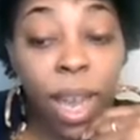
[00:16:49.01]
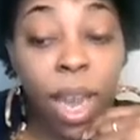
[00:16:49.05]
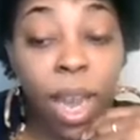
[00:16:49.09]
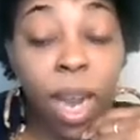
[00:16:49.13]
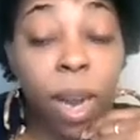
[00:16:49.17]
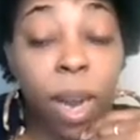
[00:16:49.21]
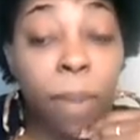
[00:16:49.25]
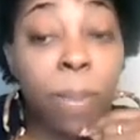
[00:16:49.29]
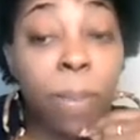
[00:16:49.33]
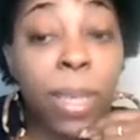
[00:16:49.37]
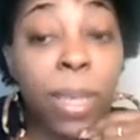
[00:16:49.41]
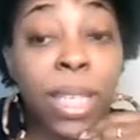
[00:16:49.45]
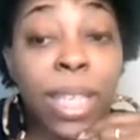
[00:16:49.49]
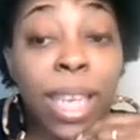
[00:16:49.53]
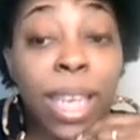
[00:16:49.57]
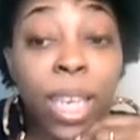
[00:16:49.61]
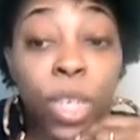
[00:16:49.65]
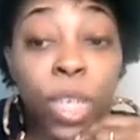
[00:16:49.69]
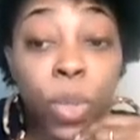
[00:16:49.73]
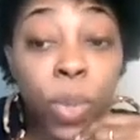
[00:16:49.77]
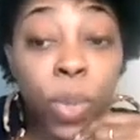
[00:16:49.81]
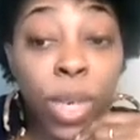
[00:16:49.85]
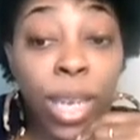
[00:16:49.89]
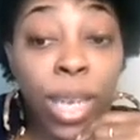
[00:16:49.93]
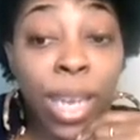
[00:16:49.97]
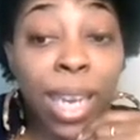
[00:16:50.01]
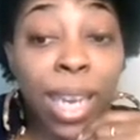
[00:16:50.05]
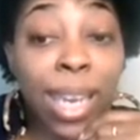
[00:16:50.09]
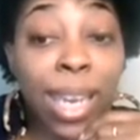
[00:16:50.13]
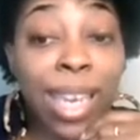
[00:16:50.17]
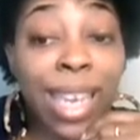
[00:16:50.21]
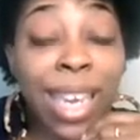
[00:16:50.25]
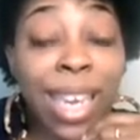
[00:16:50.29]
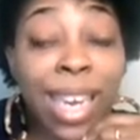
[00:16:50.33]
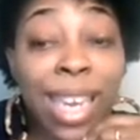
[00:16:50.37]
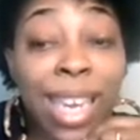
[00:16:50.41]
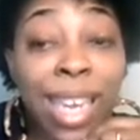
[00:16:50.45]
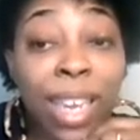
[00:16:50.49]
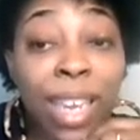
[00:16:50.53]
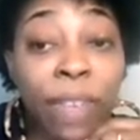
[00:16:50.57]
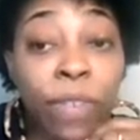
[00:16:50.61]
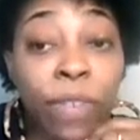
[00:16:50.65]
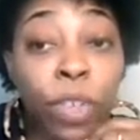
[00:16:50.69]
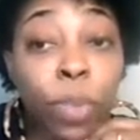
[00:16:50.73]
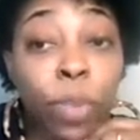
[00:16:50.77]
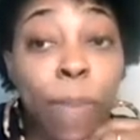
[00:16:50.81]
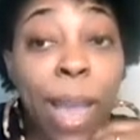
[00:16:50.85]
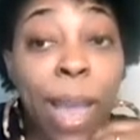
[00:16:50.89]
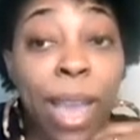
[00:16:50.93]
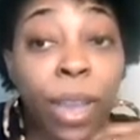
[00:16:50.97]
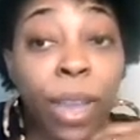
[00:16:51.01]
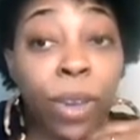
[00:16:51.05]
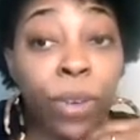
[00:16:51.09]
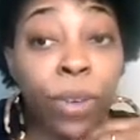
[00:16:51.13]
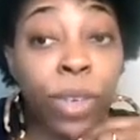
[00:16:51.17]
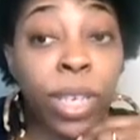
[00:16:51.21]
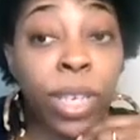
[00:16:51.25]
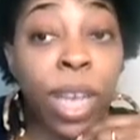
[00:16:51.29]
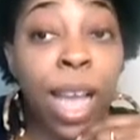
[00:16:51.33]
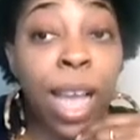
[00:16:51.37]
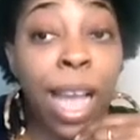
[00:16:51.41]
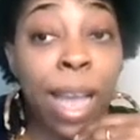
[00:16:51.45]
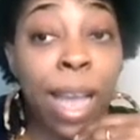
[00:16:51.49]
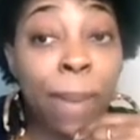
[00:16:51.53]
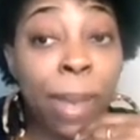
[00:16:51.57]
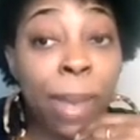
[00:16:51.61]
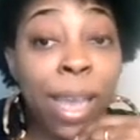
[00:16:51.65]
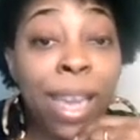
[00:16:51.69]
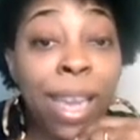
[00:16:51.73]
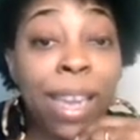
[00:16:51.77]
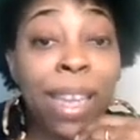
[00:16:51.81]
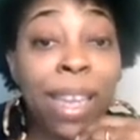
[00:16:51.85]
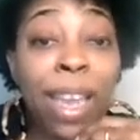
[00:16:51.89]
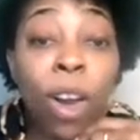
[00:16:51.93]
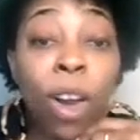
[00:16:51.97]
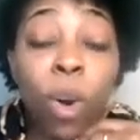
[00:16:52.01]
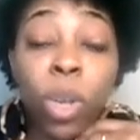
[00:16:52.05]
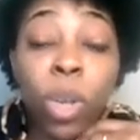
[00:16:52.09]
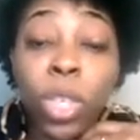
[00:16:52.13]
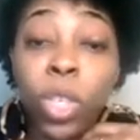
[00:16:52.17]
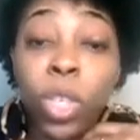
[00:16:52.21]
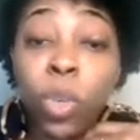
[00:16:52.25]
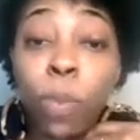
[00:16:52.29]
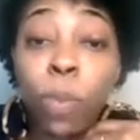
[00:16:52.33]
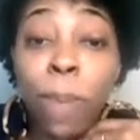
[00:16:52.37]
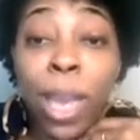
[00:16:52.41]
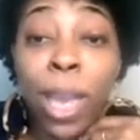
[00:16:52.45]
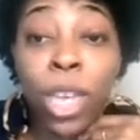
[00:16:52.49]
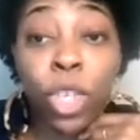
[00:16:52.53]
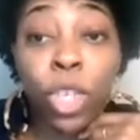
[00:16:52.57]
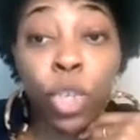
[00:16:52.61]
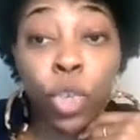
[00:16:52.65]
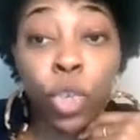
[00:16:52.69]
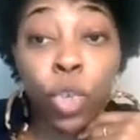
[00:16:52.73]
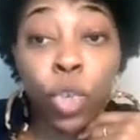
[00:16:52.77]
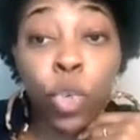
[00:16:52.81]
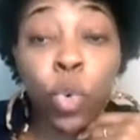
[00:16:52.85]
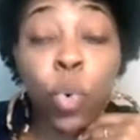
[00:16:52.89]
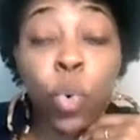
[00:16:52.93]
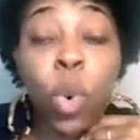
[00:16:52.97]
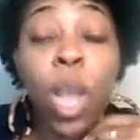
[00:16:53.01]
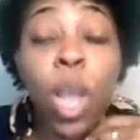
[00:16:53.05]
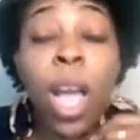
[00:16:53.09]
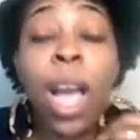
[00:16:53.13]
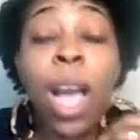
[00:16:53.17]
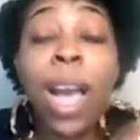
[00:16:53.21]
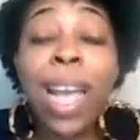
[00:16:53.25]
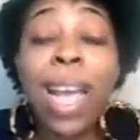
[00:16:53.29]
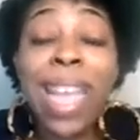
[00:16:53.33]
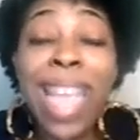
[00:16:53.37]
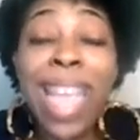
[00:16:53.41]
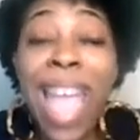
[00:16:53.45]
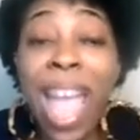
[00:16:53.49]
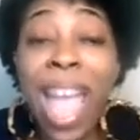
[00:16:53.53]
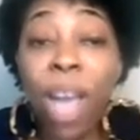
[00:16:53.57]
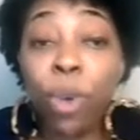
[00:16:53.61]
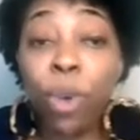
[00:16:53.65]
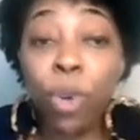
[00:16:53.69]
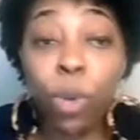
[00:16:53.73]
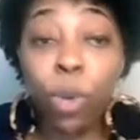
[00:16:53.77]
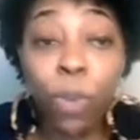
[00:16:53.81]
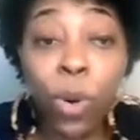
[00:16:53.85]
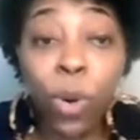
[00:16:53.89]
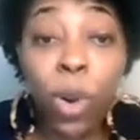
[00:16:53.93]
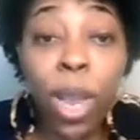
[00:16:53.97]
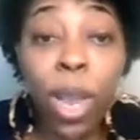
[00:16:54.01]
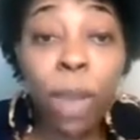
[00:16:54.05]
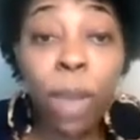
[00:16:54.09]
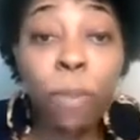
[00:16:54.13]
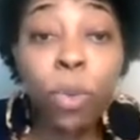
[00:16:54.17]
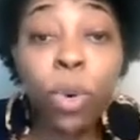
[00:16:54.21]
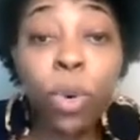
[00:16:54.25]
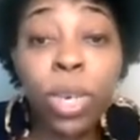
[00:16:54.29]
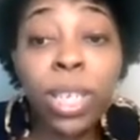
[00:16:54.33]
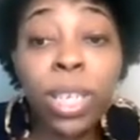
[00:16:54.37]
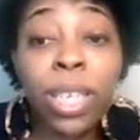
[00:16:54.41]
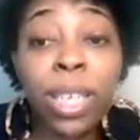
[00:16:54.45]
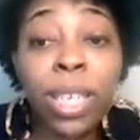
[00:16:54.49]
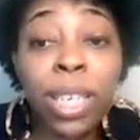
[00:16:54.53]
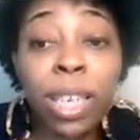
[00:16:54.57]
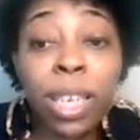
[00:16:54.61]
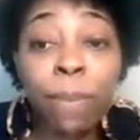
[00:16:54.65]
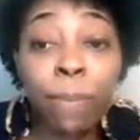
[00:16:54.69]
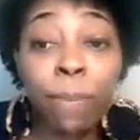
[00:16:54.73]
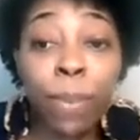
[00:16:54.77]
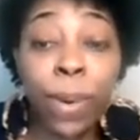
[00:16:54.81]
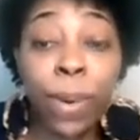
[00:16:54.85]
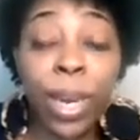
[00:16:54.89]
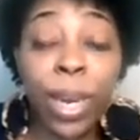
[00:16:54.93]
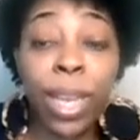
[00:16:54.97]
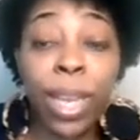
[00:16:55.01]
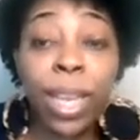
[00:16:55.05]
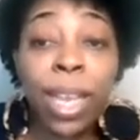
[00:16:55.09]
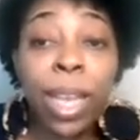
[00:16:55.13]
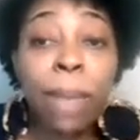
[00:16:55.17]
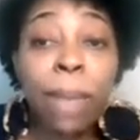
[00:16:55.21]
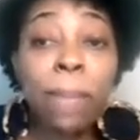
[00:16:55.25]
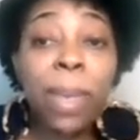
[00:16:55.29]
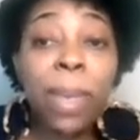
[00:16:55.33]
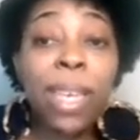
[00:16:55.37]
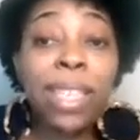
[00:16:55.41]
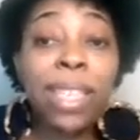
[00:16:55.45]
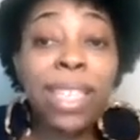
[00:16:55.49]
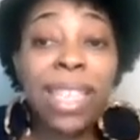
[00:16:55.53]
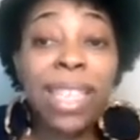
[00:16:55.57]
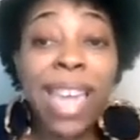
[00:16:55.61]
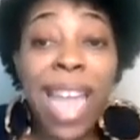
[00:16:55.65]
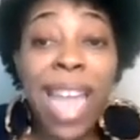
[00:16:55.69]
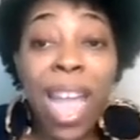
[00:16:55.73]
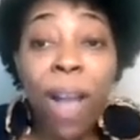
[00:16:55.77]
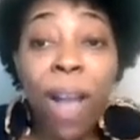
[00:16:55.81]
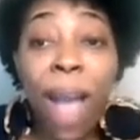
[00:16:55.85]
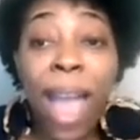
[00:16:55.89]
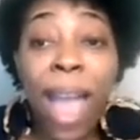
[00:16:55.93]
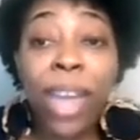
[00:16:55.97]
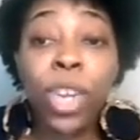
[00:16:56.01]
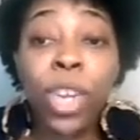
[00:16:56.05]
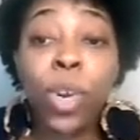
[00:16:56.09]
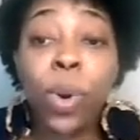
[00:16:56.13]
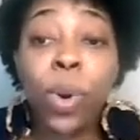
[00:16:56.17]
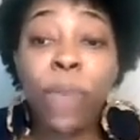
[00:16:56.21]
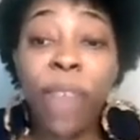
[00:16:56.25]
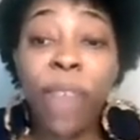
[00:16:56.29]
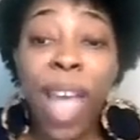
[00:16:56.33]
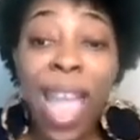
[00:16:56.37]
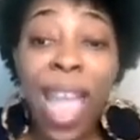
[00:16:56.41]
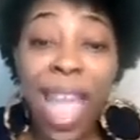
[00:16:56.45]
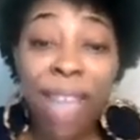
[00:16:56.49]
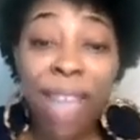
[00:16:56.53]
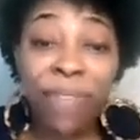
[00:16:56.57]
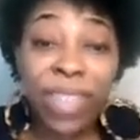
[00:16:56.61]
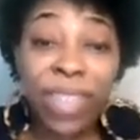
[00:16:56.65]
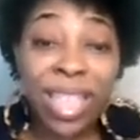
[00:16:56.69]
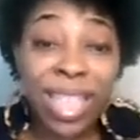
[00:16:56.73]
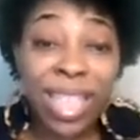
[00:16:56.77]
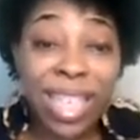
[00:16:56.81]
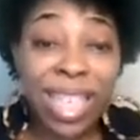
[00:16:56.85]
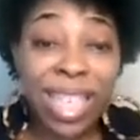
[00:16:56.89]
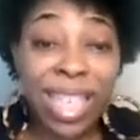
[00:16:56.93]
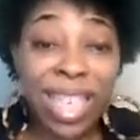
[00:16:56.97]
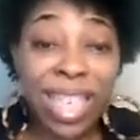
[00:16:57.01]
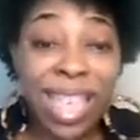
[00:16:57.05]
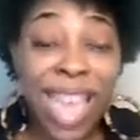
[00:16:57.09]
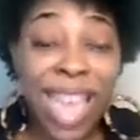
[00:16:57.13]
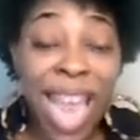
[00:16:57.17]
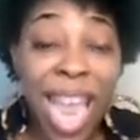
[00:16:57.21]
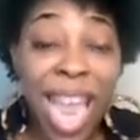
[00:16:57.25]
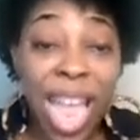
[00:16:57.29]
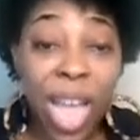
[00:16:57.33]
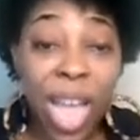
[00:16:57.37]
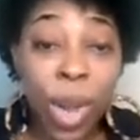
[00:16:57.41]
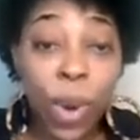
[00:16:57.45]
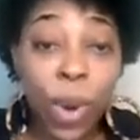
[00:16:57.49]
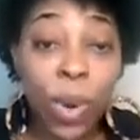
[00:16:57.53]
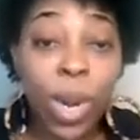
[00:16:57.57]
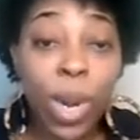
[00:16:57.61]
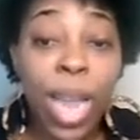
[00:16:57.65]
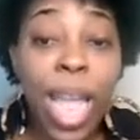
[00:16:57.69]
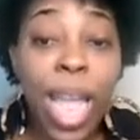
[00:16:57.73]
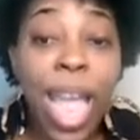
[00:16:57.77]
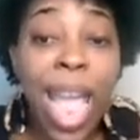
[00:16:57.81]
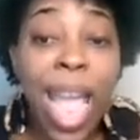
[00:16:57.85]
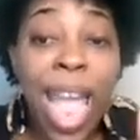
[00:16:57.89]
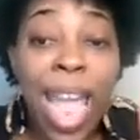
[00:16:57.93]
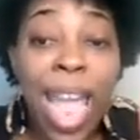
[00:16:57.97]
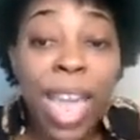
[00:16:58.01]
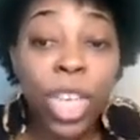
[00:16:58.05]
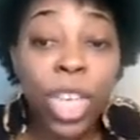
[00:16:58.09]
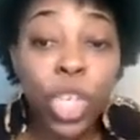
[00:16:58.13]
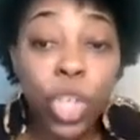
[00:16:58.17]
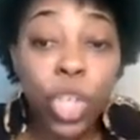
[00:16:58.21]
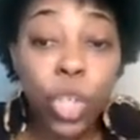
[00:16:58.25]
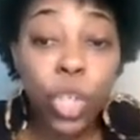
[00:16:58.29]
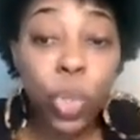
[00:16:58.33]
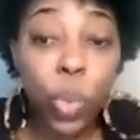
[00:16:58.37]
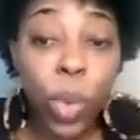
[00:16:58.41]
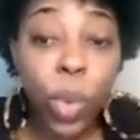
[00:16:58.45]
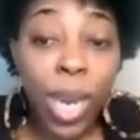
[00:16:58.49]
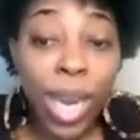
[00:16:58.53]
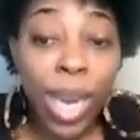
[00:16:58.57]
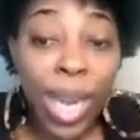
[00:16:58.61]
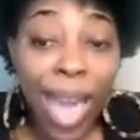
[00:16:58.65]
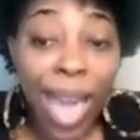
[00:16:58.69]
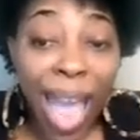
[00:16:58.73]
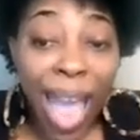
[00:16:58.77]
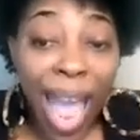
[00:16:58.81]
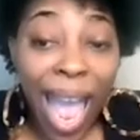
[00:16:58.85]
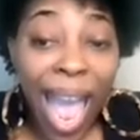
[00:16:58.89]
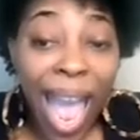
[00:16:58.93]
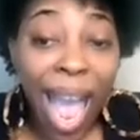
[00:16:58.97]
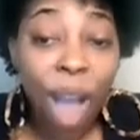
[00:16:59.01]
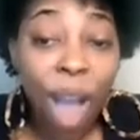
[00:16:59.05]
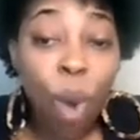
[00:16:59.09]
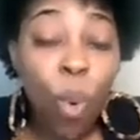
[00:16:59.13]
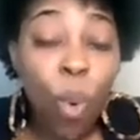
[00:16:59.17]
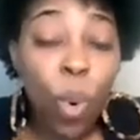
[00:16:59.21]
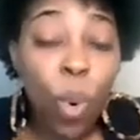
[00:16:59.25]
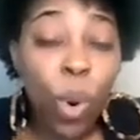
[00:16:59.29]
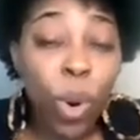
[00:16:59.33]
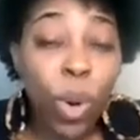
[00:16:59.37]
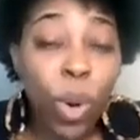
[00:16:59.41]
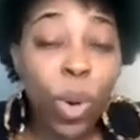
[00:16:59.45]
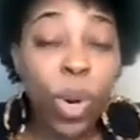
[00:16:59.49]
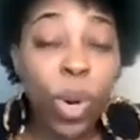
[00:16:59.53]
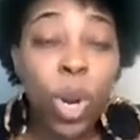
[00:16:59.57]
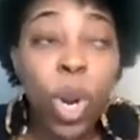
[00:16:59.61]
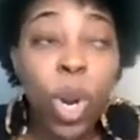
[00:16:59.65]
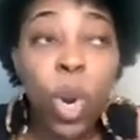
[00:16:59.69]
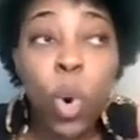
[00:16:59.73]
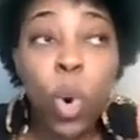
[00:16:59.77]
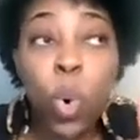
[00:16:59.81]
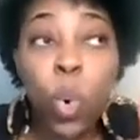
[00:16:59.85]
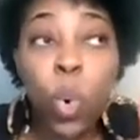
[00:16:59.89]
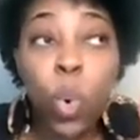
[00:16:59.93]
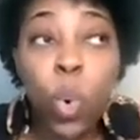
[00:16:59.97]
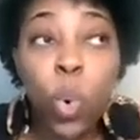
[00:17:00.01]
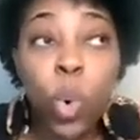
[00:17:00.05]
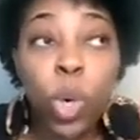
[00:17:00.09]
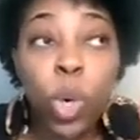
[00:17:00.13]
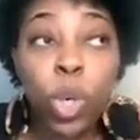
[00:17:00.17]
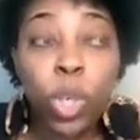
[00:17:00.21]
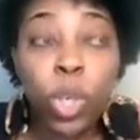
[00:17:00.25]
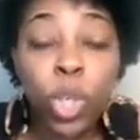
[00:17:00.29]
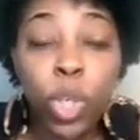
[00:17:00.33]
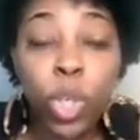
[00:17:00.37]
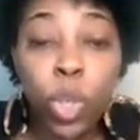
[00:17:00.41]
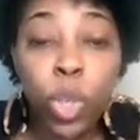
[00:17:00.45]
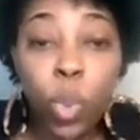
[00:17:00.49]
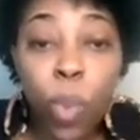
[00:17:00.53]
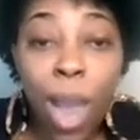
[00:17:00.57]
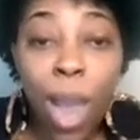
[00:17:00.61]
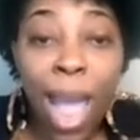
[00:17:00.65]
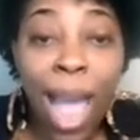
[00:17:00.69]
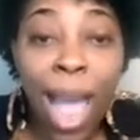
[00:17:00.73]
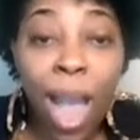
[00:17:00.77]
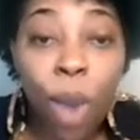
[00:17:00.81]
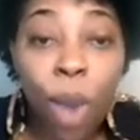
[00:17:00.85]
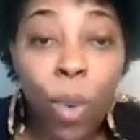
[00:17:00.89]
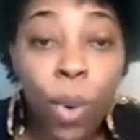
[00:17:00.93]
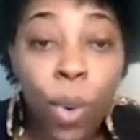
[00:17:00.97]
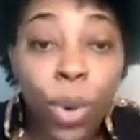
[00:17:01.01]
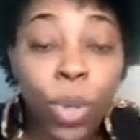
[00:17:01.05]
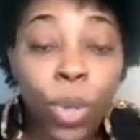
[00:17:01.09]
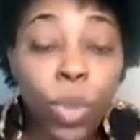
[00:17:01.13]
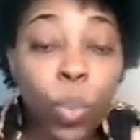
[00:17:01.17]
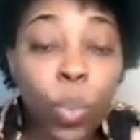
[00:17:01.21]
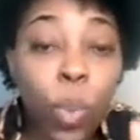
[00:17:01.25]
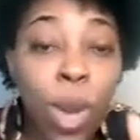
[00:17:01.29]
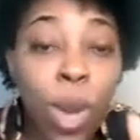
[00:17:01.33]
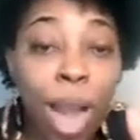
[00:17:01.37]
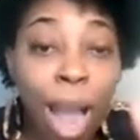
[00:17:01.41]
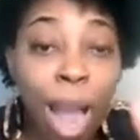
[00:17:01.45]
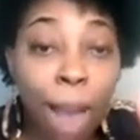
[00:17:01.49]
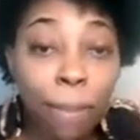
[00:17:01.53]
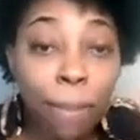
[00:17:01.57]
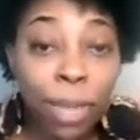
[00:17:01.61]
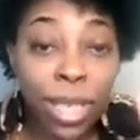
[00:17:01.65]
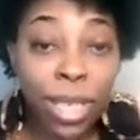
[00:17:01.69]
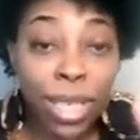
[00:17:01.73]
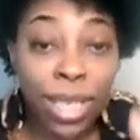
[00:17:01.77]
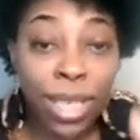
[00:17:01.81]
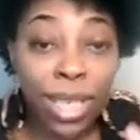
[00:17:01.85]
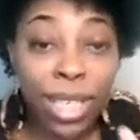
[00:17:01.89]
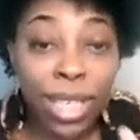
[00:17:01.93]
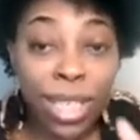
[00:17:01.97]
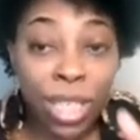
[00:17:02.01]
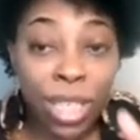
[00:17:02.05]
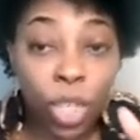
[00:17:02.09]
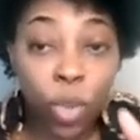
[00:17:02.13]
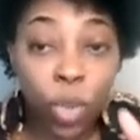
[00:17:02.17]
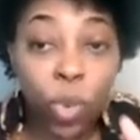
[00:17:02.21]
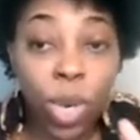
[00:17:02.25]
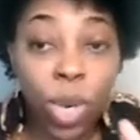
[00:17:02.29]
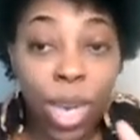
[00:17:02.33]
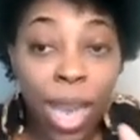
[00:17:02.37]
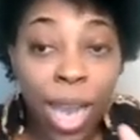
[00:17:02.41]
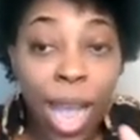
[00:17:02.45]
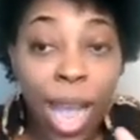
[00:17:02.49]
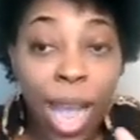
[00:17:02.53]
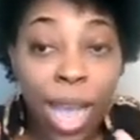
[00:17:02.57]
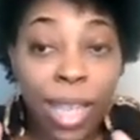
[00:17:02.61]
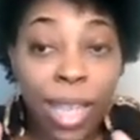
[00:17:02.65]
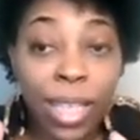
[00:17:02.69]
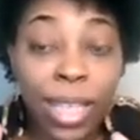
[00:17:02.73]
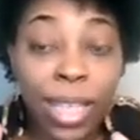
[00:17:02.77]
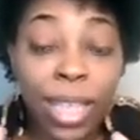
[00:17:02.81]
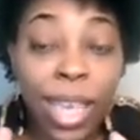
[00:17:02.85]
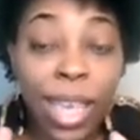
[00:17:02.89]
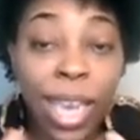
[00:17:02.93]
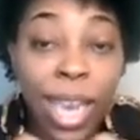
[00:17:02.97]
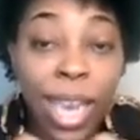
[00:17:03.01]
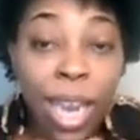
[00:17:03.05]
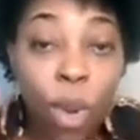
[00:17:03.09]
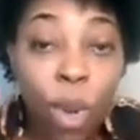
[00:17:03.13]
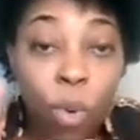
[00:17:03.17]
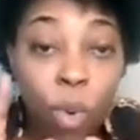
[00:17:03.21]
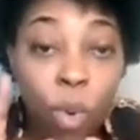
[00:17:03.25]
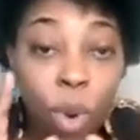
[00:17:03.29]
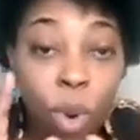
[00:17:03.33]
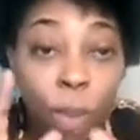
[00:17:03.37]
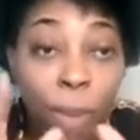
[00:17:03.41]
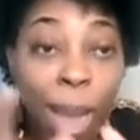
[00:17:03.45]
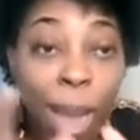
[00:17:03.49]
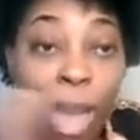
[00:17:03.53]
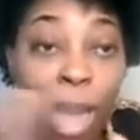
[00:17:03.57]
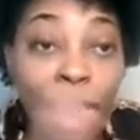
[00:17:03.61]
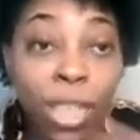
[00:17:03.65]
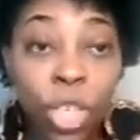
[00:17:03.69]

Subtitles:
But scheduling, again, it gives you back your time, and it also makes you accountable and more deliberate, because now I know if I have to sit down and do an hour or 2 hours where I'm just doing content on my